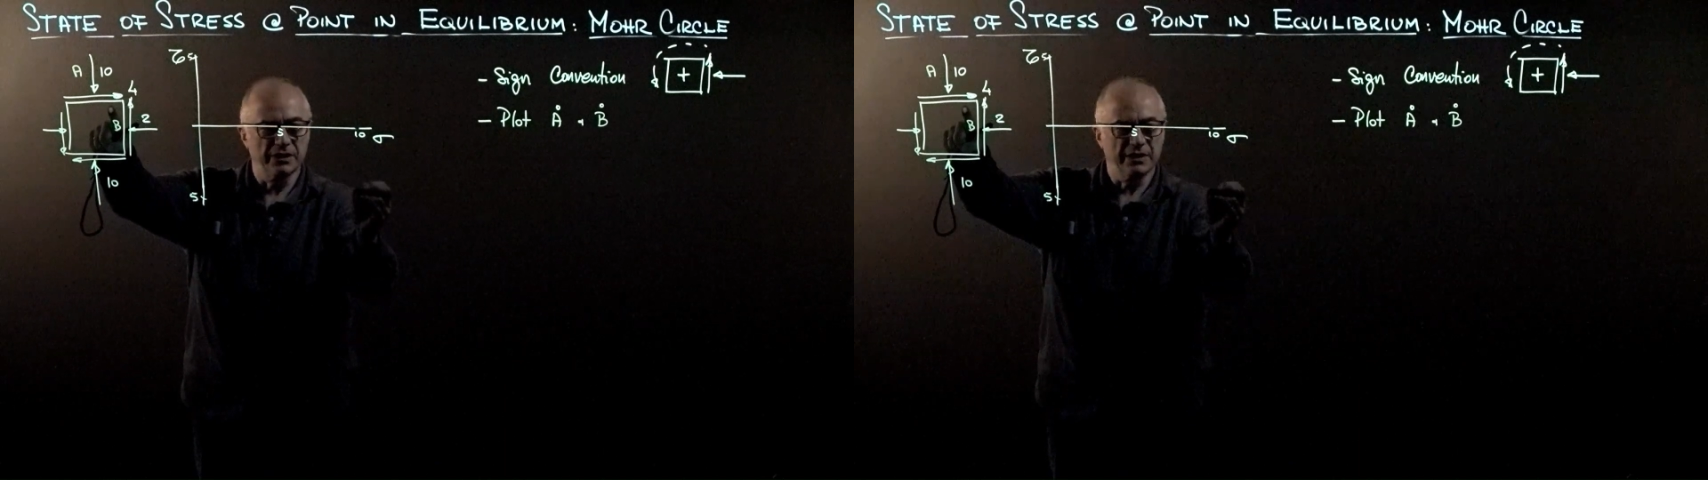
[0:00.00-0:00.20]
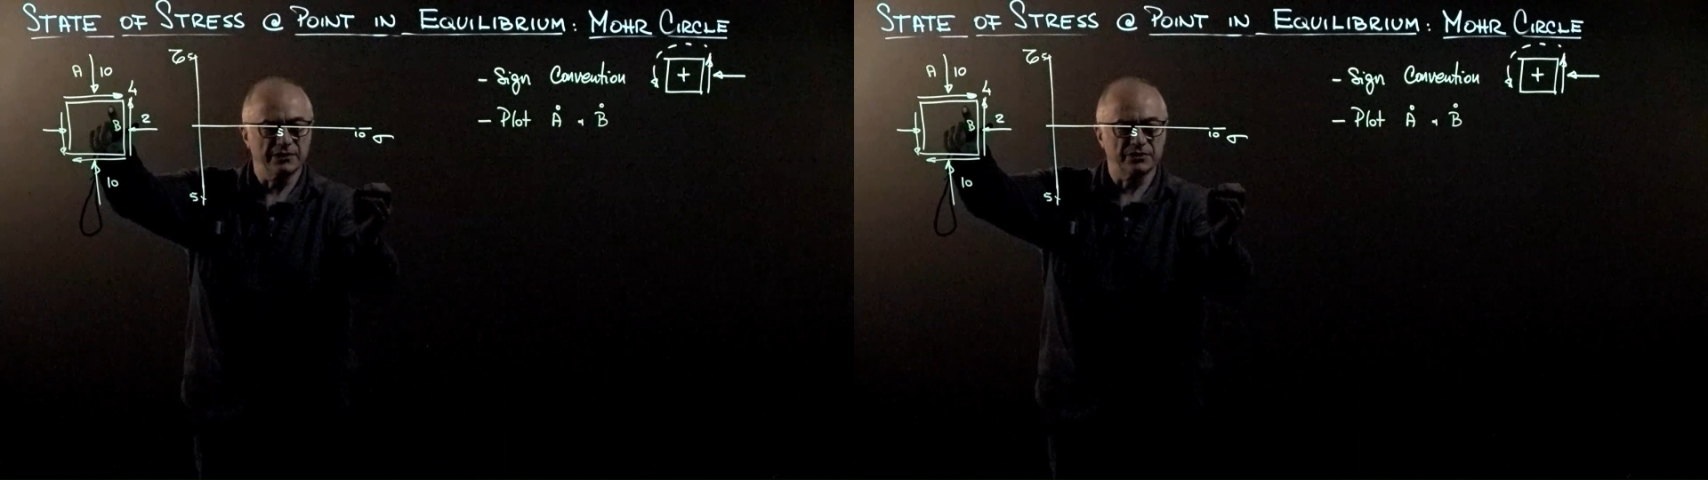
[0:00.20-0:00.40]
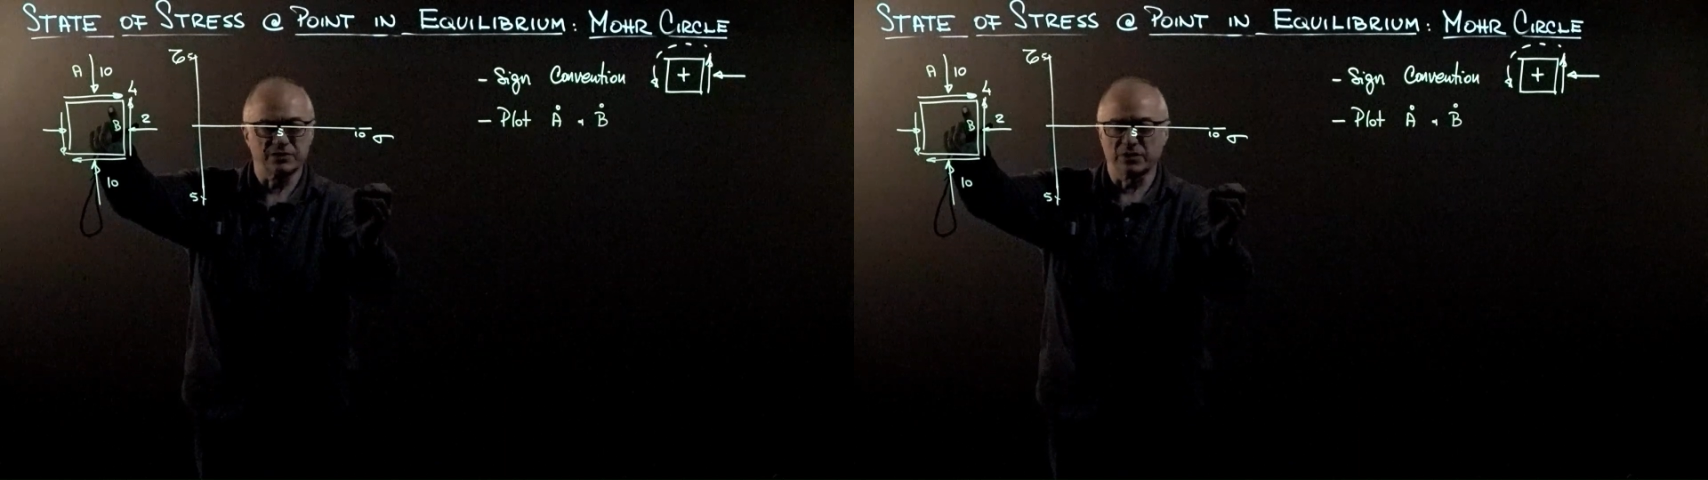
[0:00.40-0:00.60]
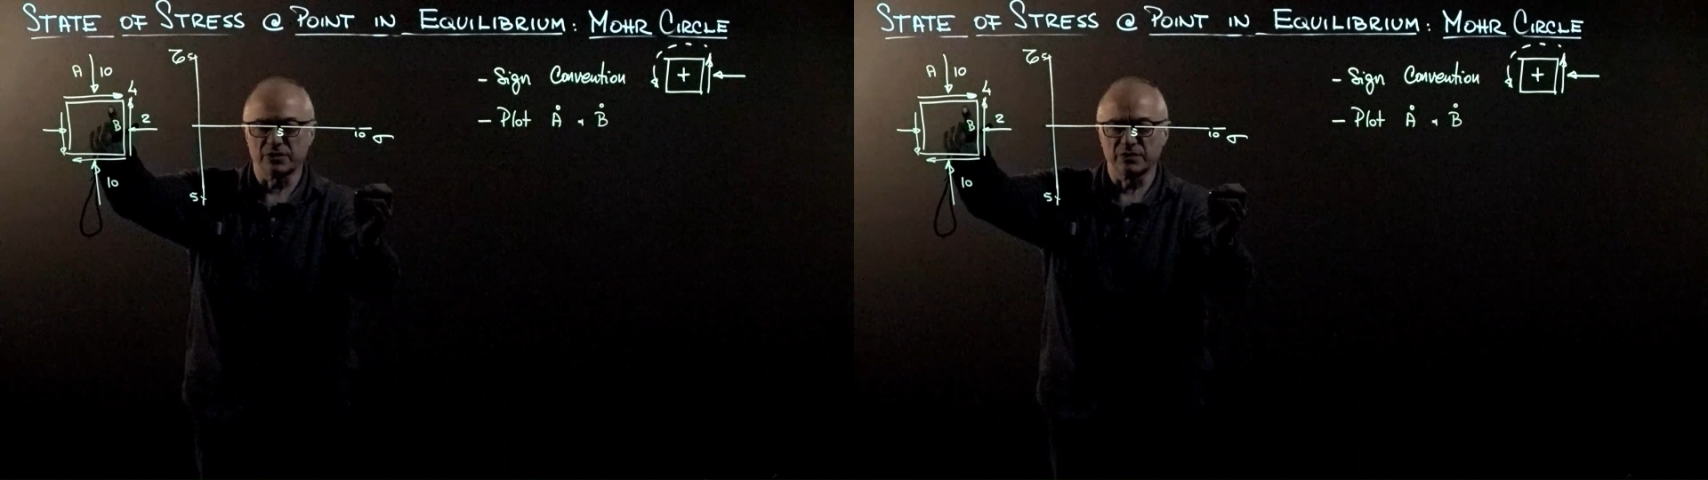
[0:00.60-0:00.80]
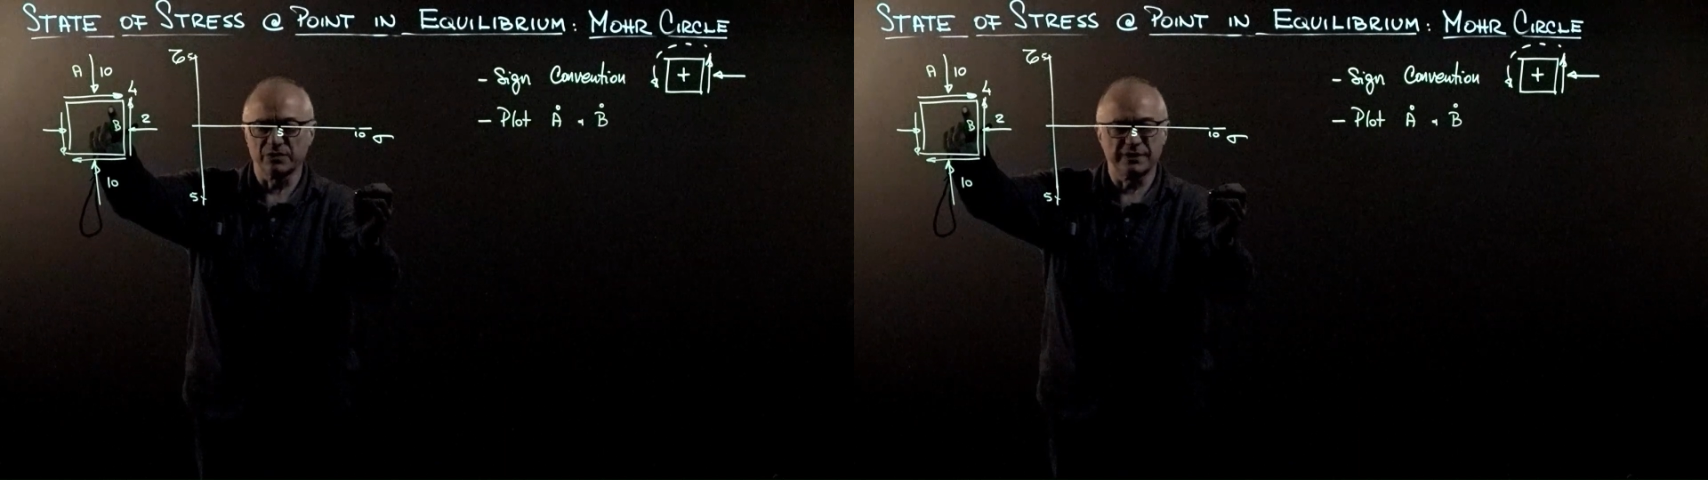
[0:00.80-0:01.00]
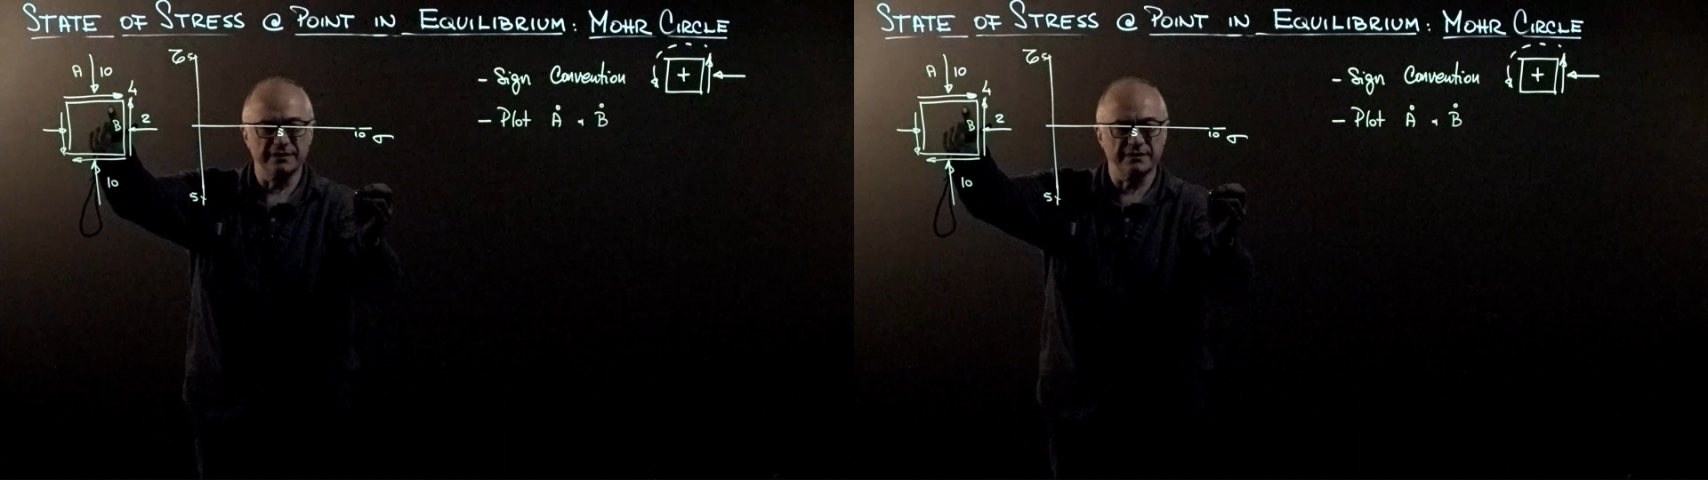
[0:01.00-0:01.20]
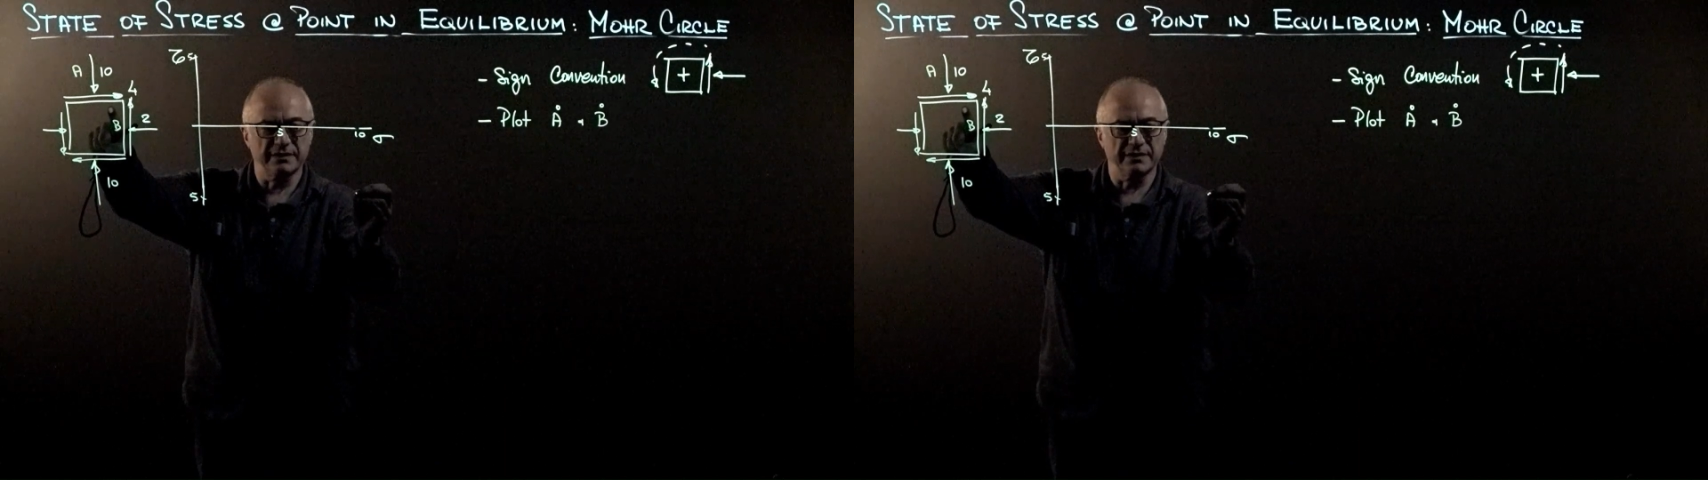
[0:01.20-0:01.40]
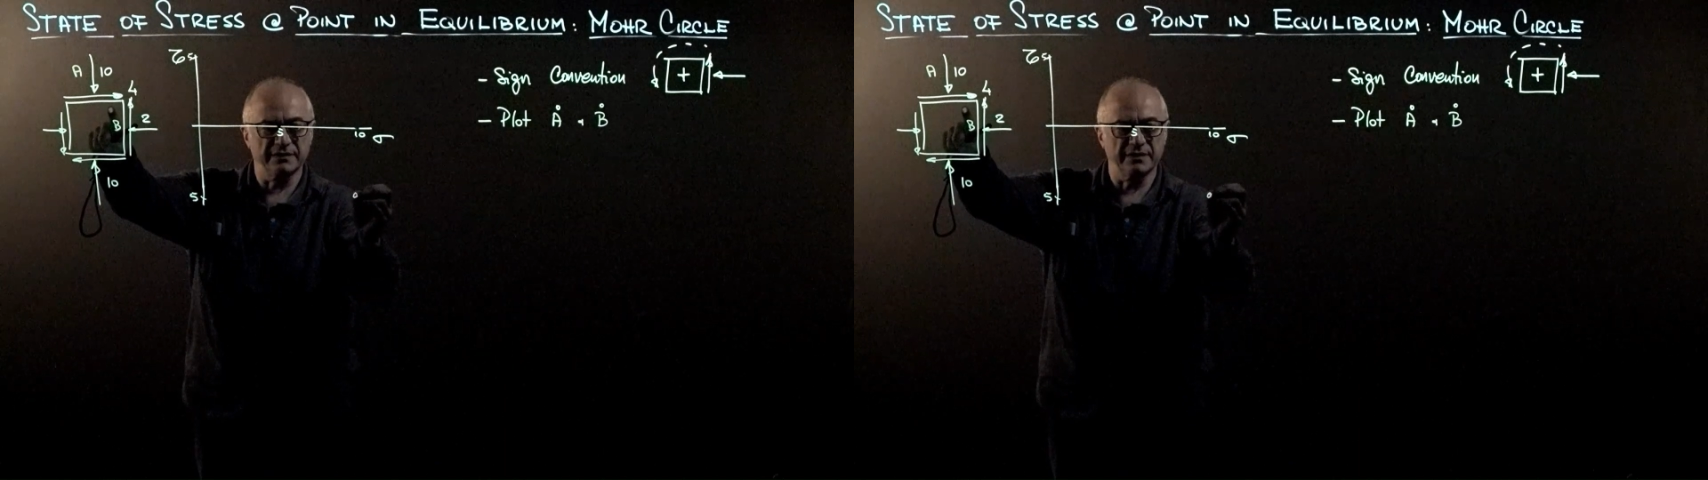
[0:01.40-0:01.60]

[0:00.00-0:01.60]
so this is the